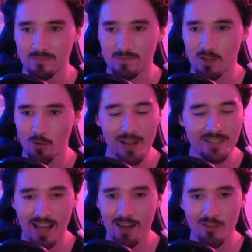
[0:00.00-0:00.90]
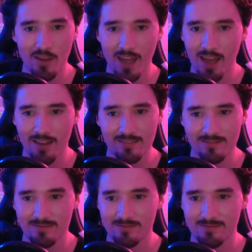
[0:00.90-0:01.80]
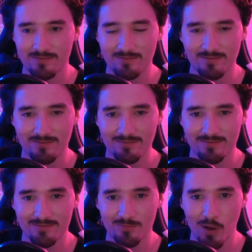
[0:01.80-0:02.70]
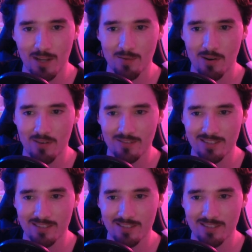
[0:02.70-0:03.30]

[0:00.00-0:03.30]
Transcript: Great to have you here. Welcome along.